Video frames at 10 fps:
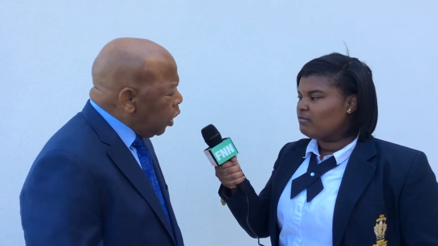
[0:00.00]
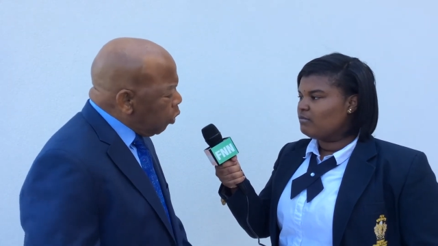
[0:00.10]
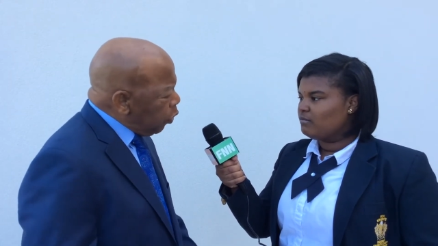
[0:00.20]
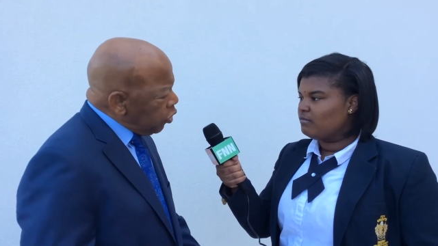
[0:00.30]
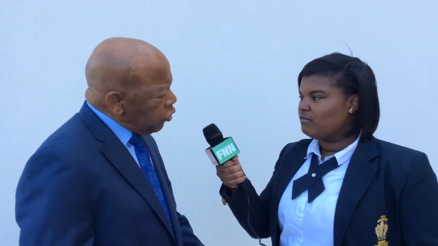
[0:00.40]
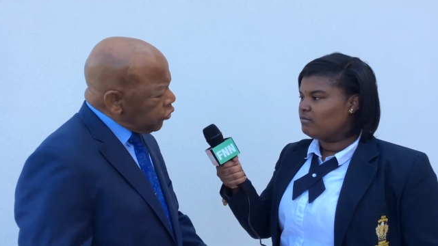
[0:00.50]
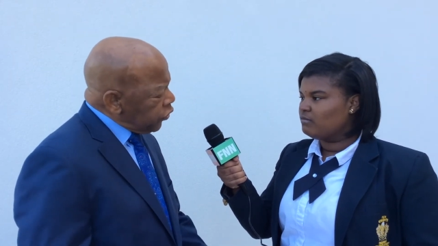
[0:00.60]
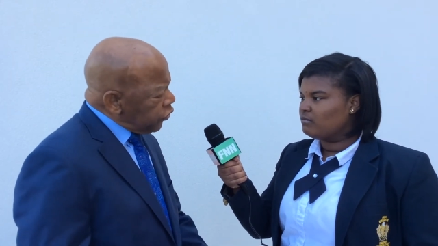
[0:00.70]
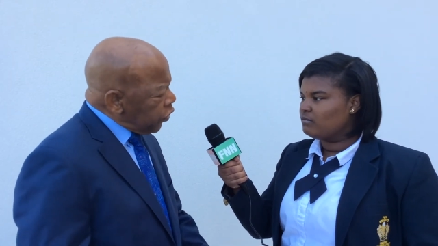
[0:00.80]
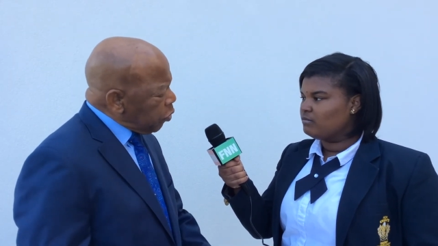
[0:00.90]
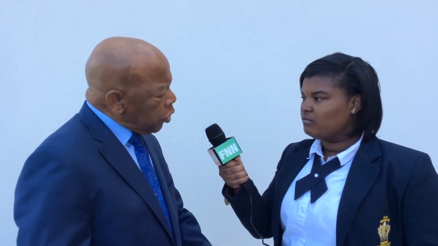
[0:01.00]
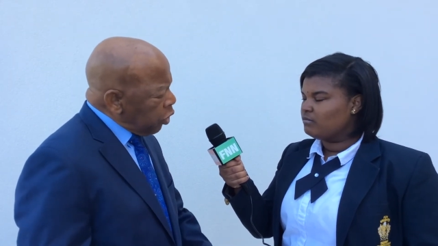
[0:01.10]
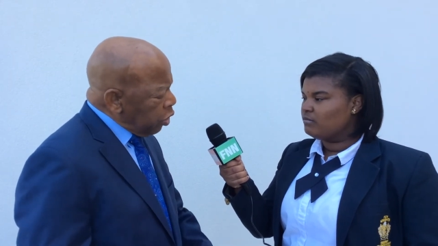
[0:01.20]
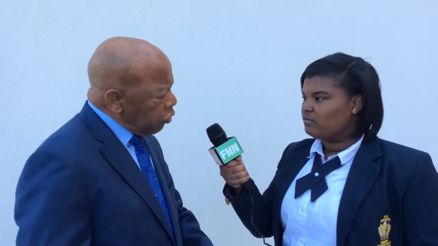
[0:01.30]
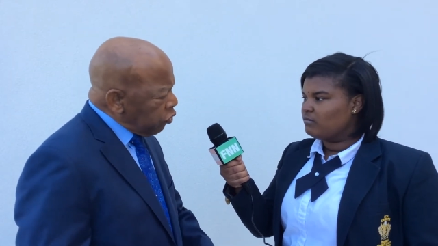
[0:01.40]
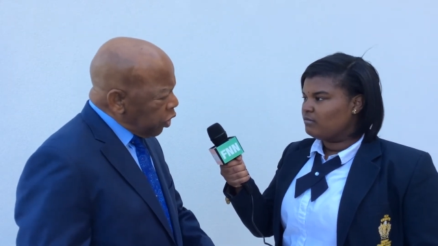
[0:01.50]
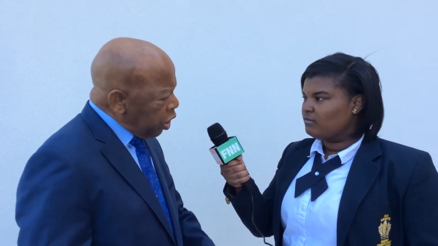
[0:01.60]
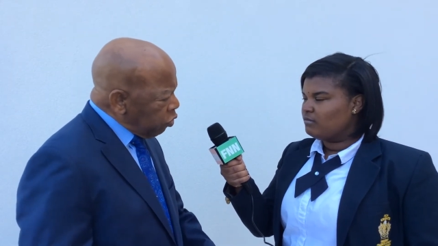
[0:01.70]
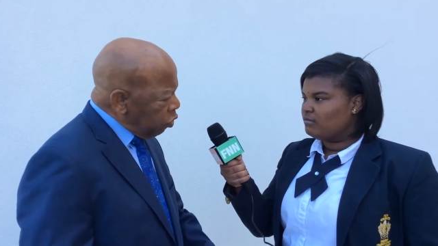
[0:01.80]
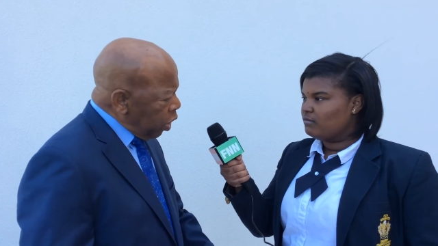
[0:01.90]
Speaker 1: And when you see something that is
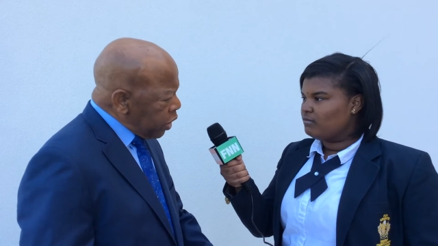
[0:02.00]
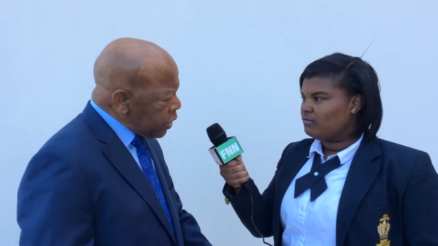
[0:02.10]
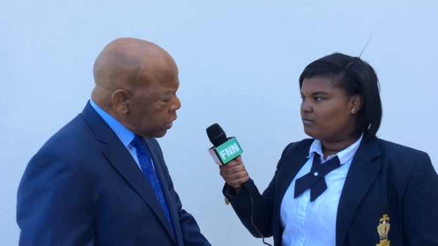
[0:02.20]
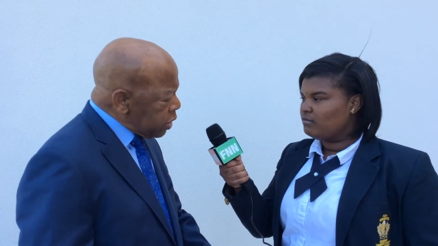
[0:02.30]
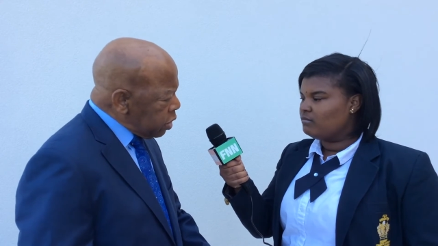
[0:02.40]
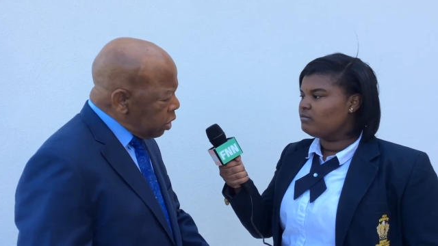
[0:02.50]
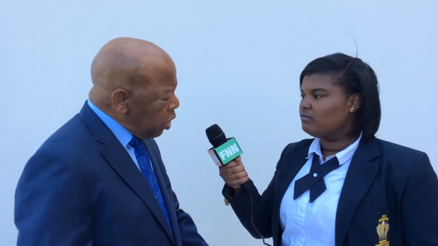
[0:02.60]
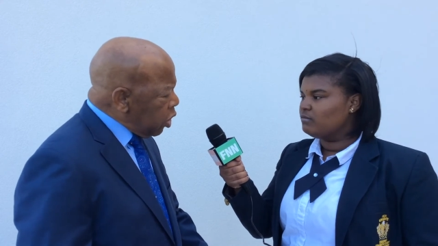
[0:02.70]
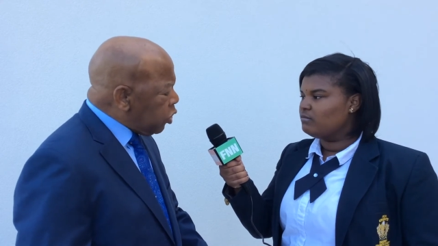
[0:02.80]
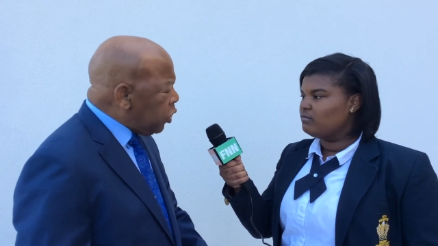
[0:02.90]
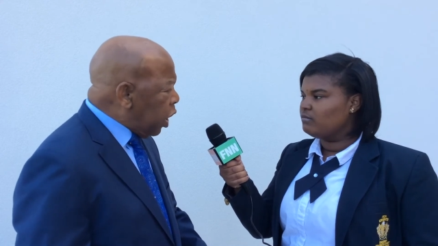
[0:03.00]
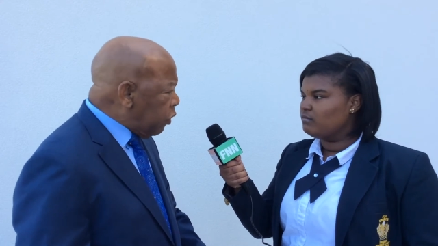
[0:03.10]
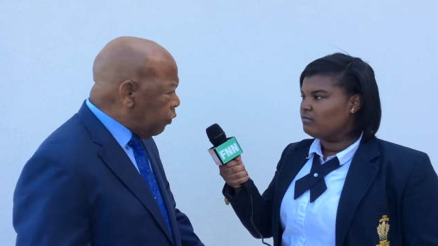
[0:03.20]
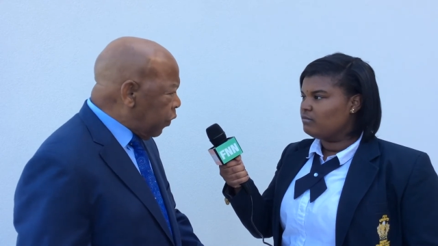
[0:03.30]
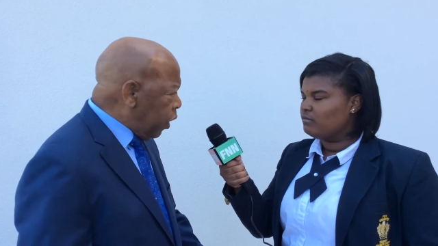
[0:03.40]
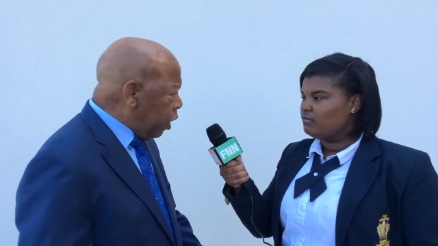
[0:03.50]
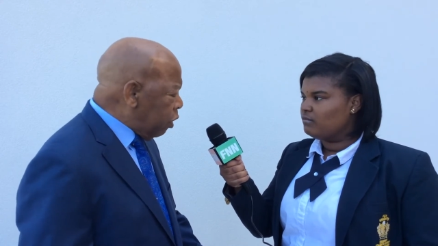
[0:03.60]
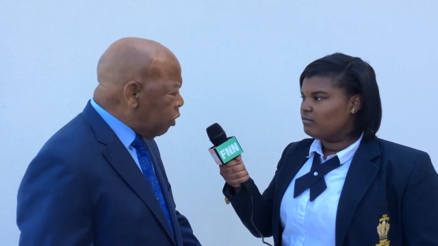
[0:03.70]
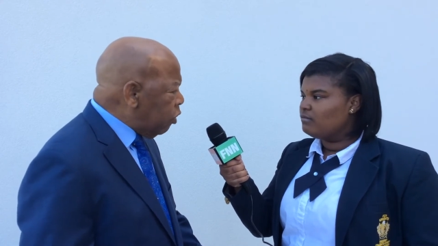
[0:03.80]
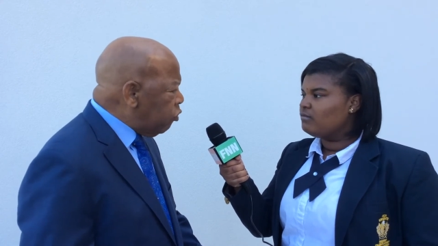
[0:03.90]
not right, not
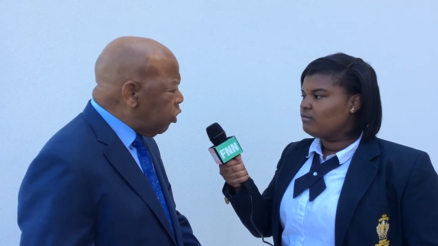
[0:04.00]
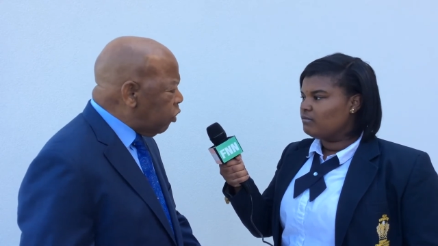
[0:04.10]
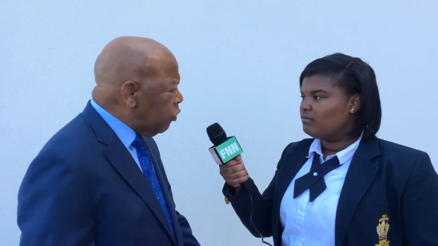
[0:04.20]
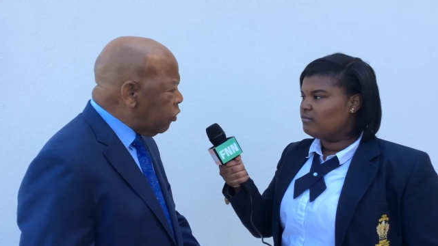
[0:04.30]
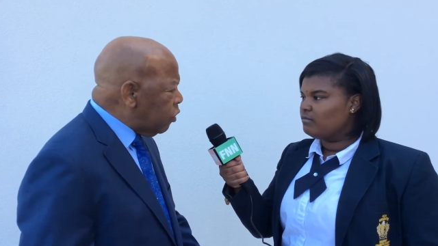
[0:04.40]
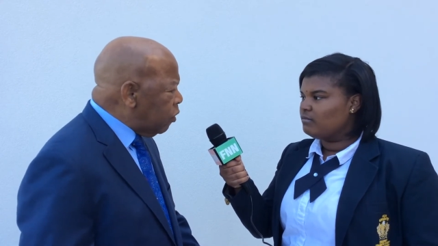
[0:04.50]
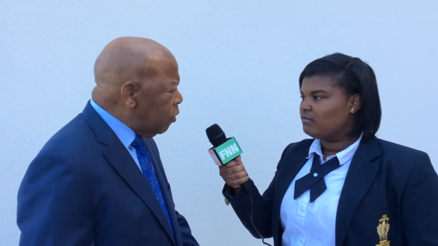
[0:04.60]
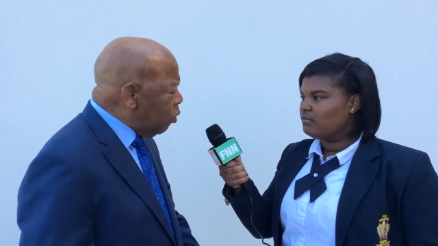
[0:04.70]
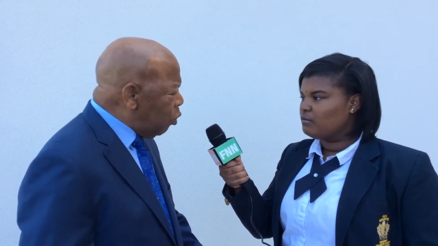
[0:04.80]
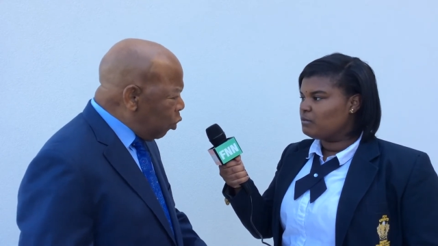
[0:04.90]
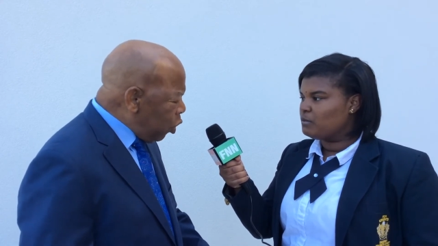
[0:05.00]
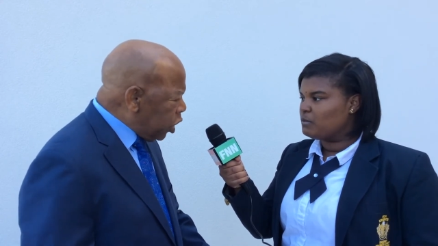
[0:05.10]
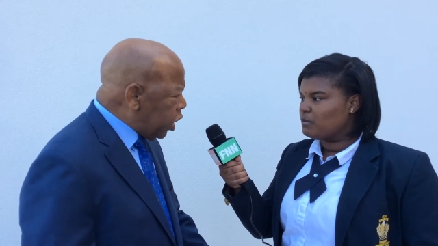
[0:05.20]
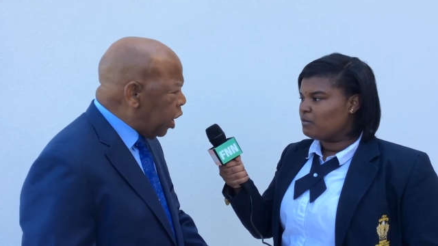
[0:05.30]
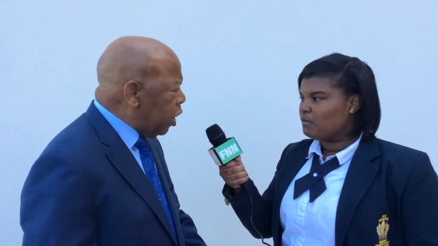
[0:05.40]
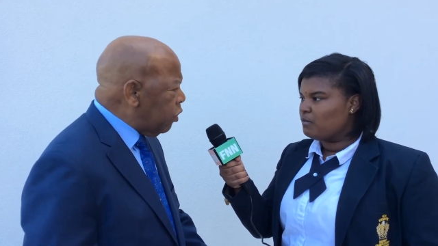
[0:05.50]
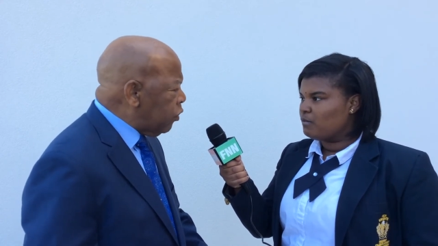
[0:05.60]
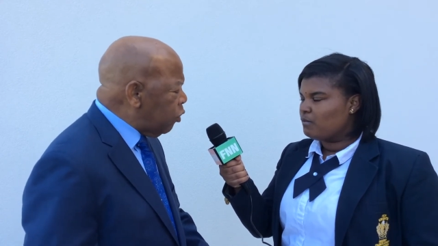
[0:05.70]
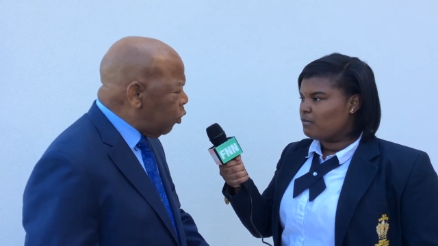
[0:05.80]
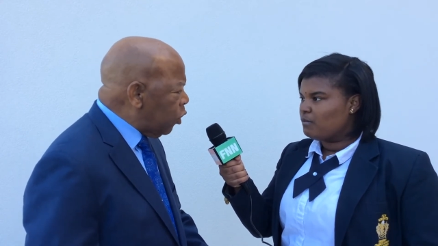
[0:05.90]
fair, or just, organize
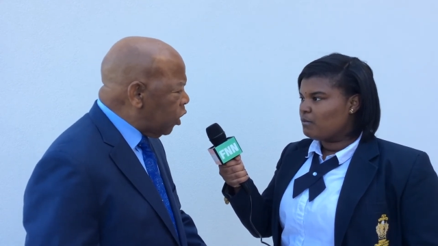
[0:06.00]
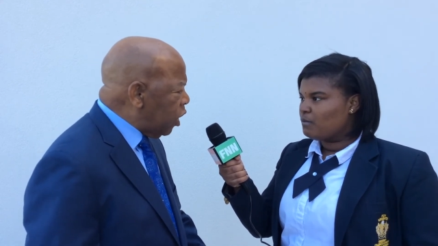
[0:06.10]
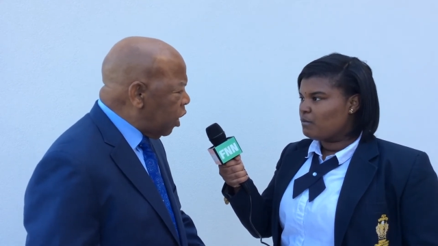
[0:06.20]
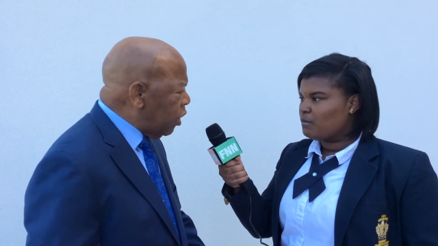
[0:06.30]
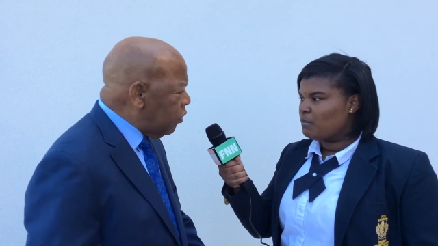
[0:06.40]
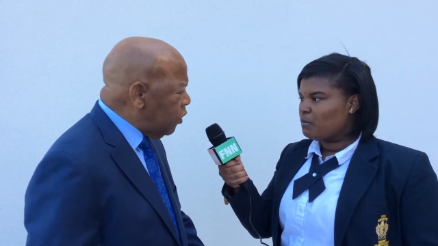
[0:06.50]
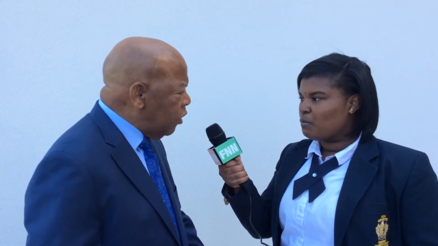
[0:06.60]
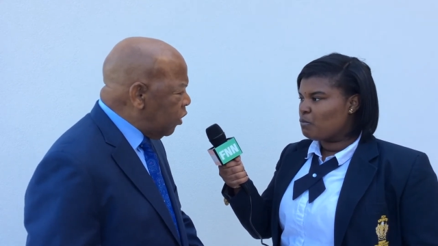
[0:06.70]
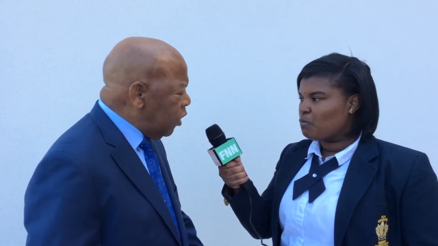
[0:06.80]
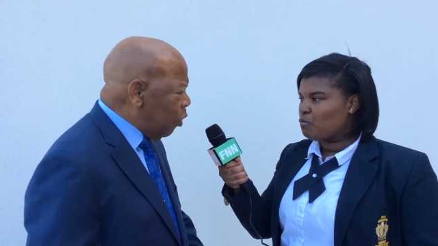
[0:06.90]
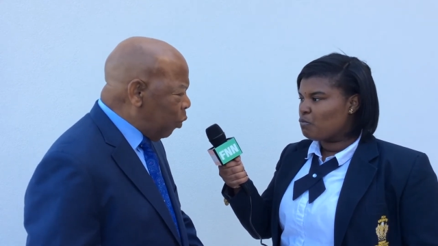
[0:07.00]
and organize. And